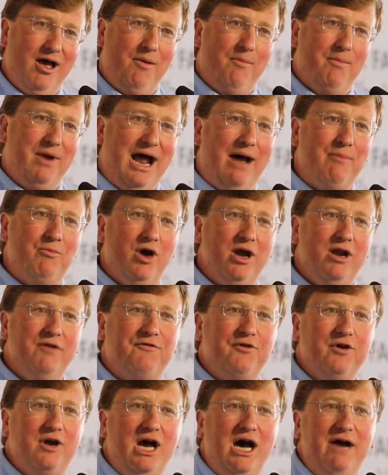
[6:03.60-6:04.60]
But I'm running
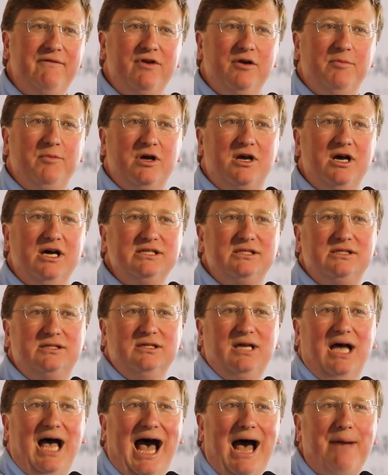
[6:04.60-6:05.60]
for governor
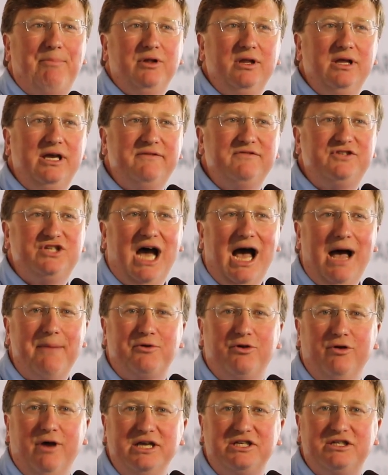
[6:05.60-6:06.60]
because I believe
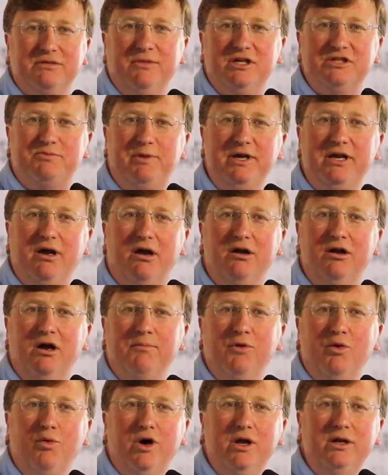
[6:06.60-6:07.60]
job creation must be our
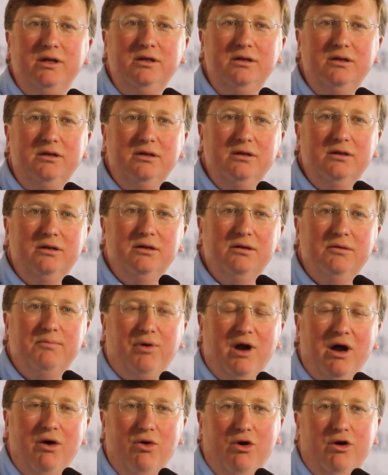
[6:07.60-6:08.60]
#1
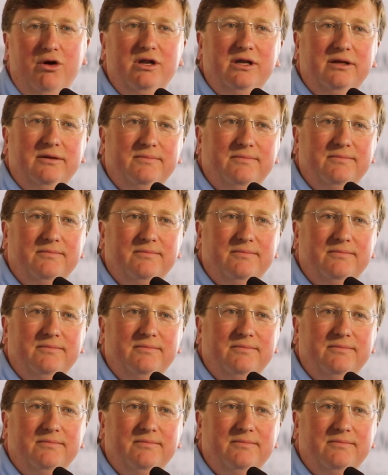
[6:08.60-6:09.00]
priority.